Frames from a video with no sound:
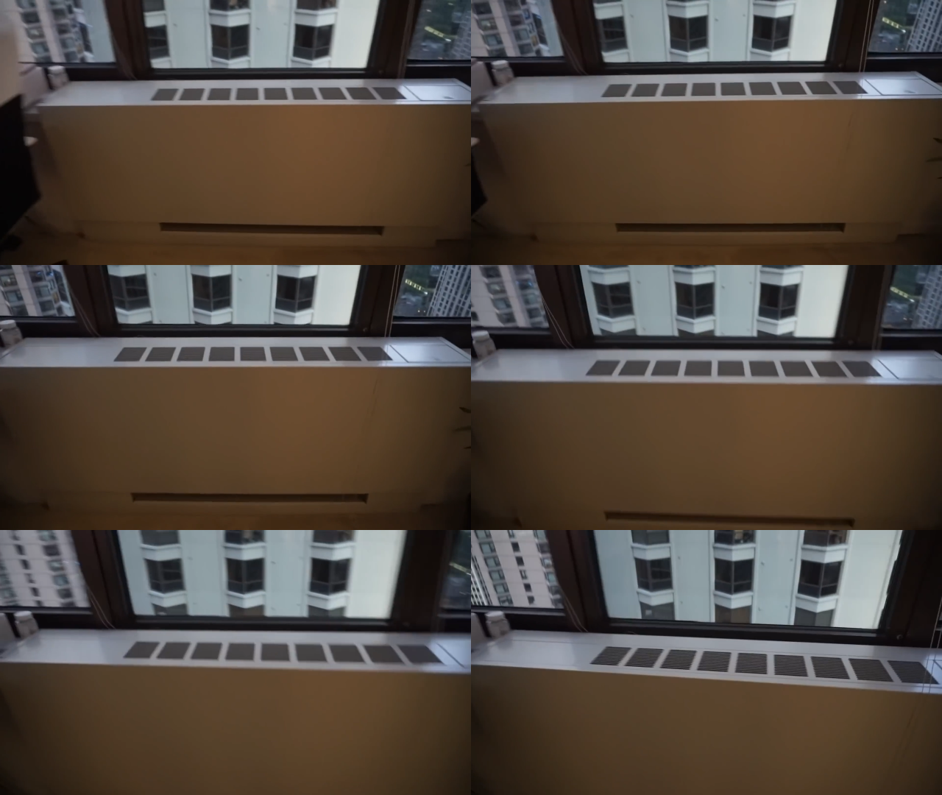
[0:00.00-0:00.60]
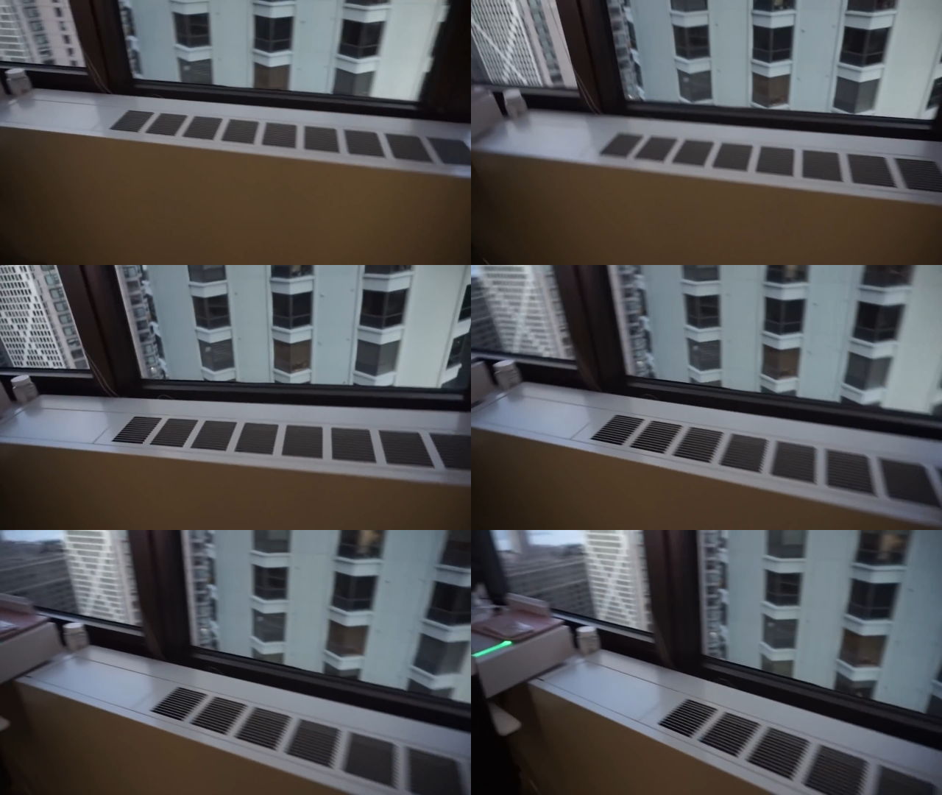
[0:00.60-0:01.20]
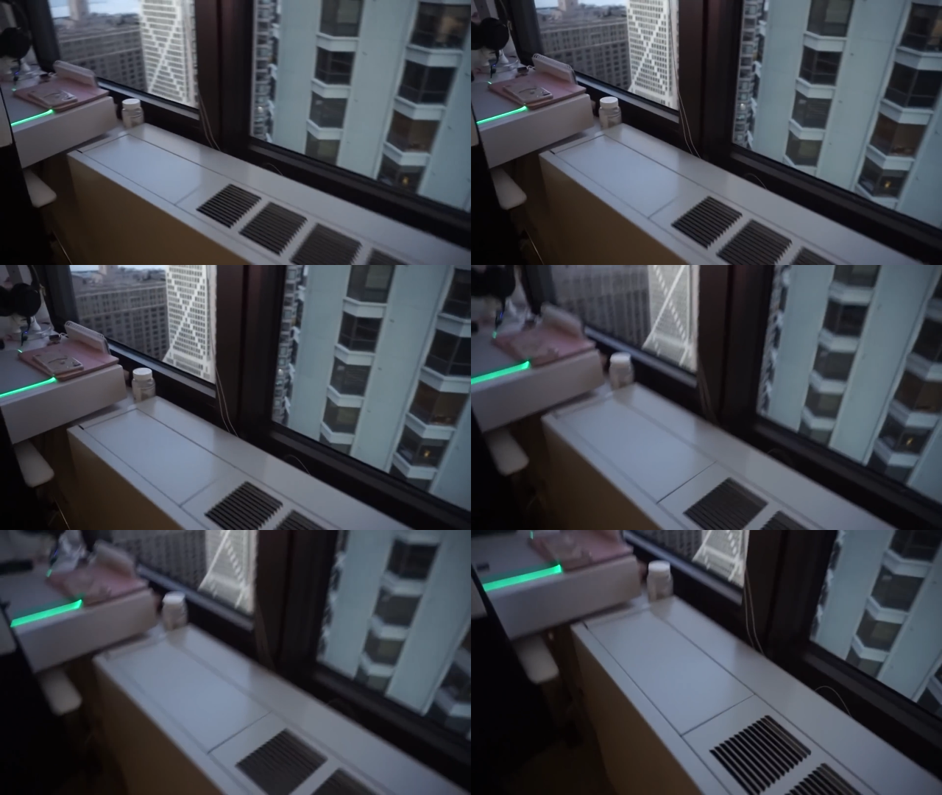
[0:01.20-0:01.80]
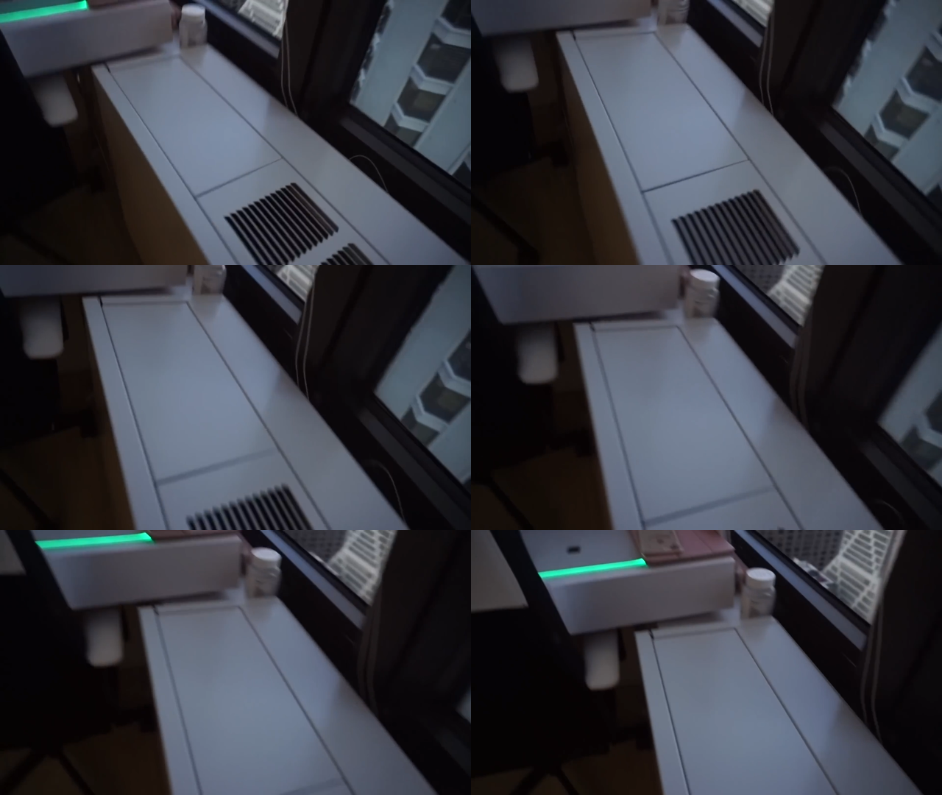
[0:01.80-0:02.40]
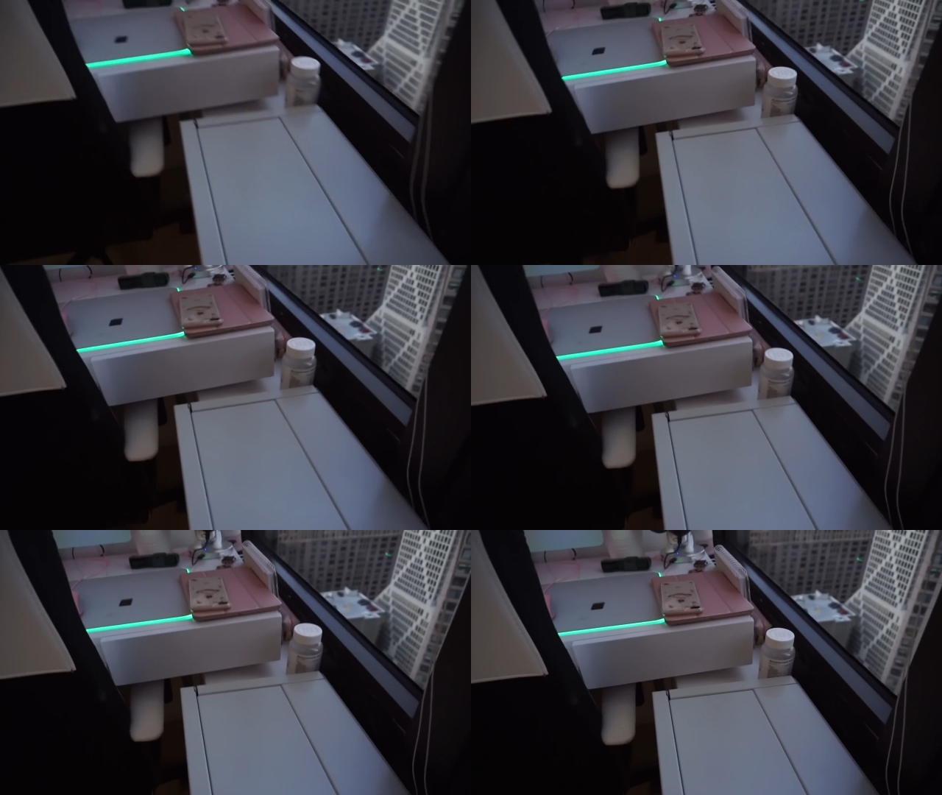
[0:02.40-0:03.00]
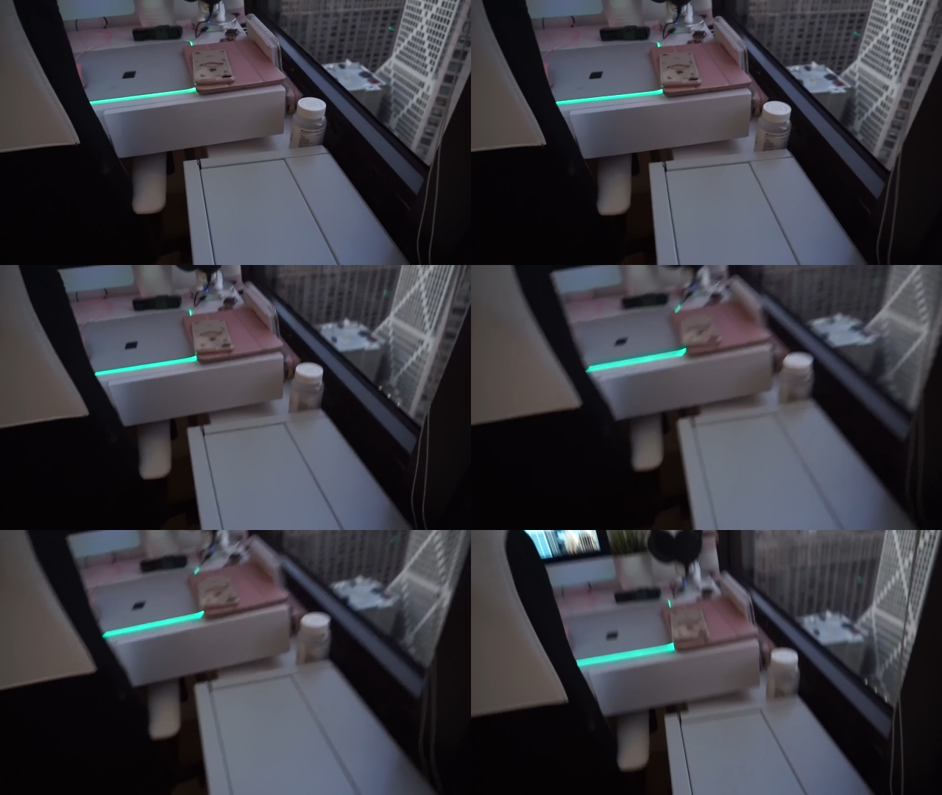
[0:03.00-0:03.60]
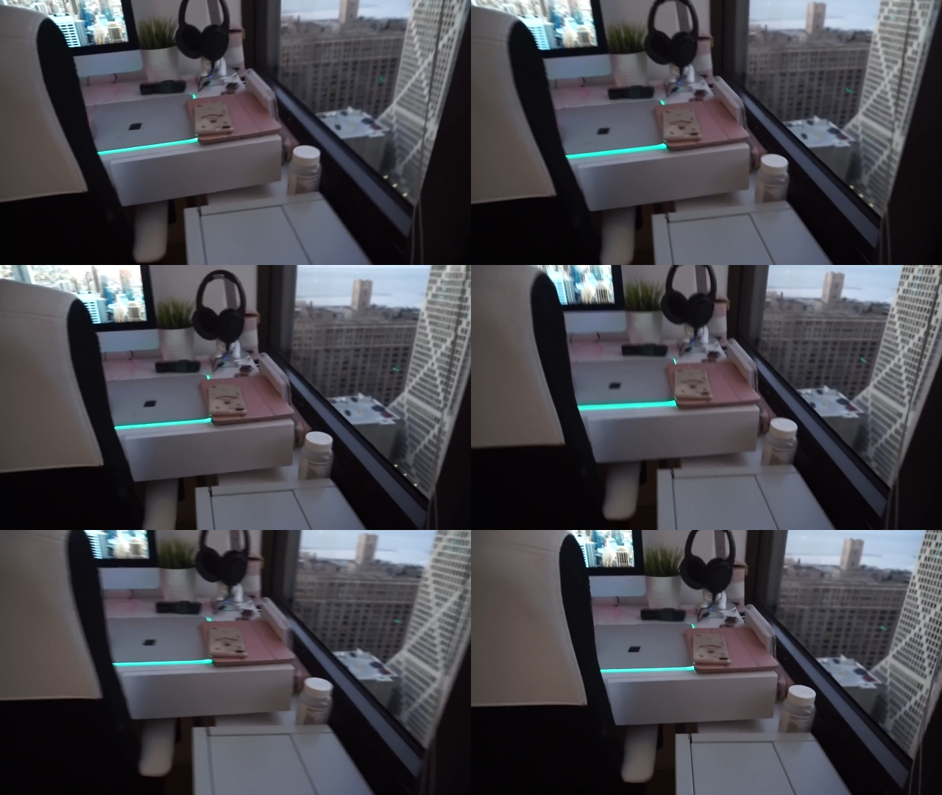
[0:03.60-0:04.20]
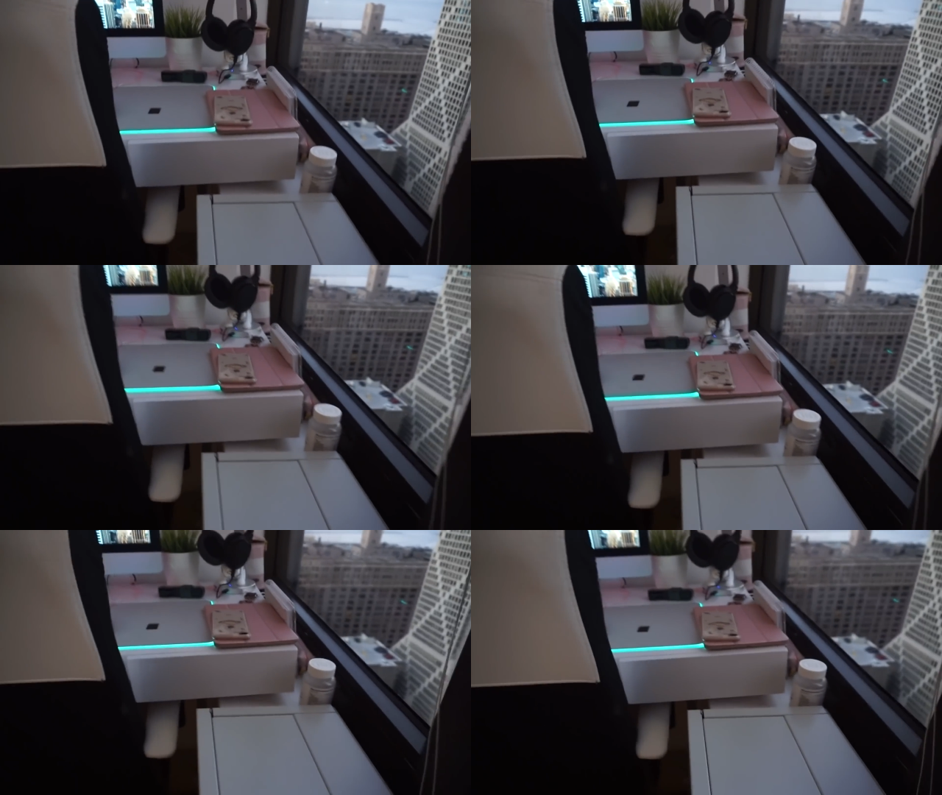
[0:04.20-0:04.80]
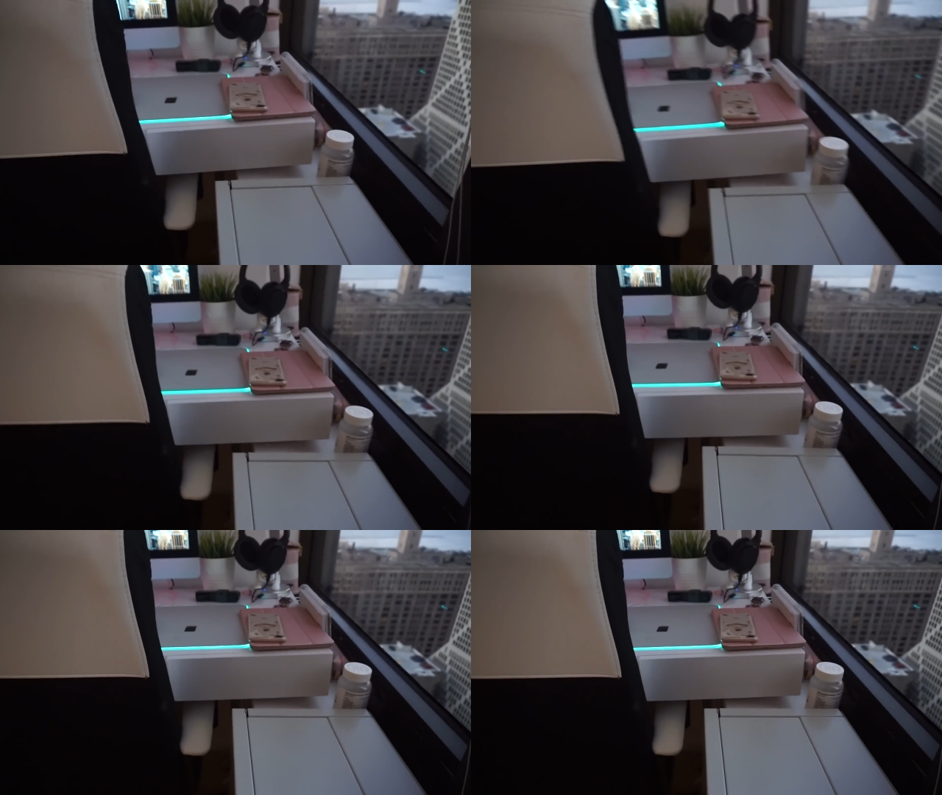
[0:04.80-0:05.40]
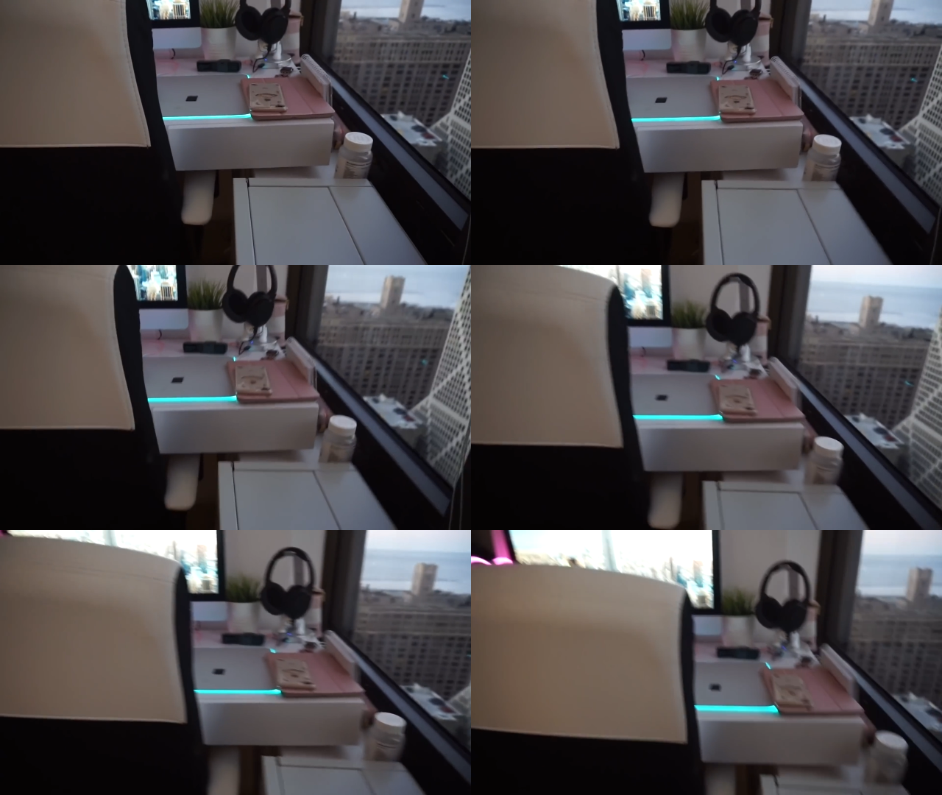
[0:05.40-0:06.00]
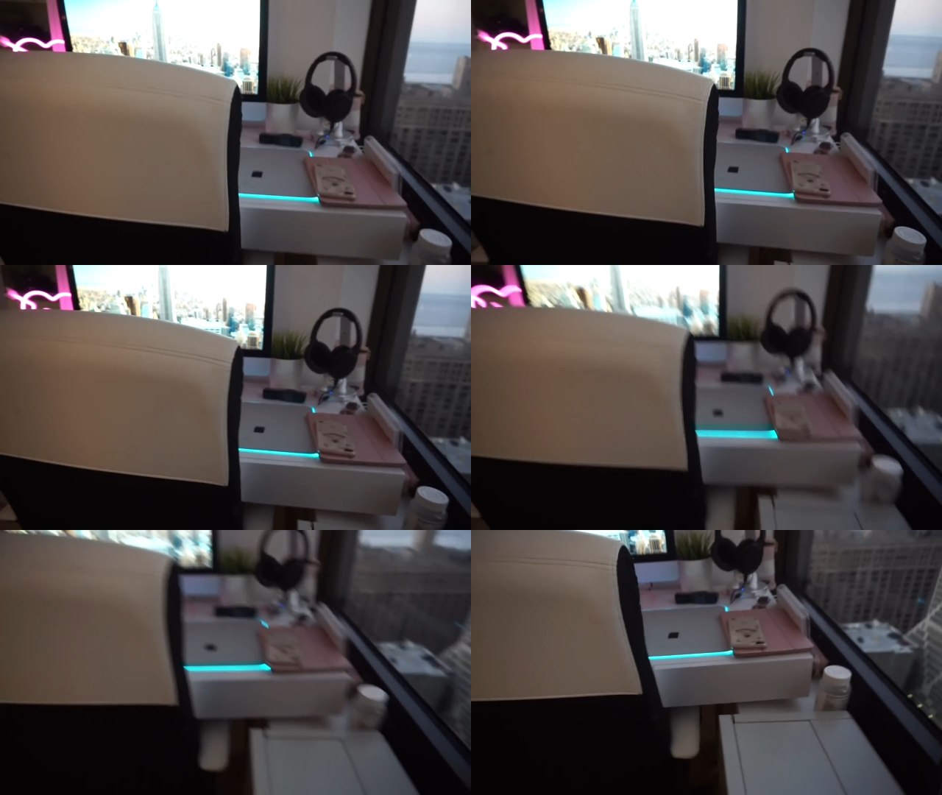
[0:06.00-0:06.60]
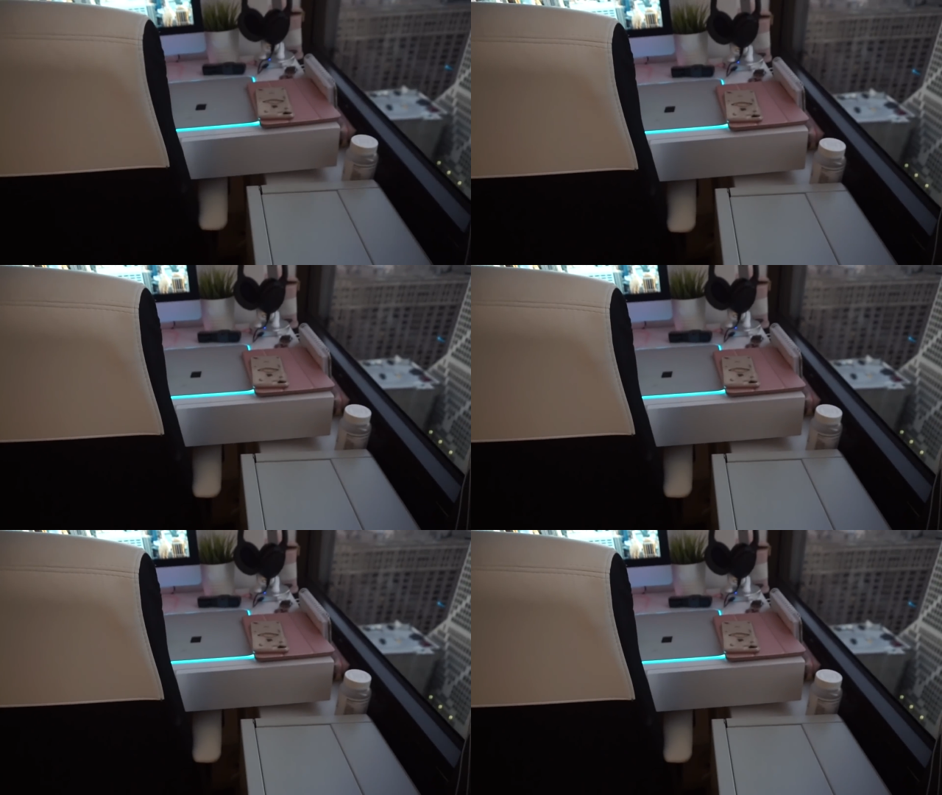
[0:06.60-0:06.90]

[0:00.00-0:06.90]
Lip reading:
[unreadable: no face in view]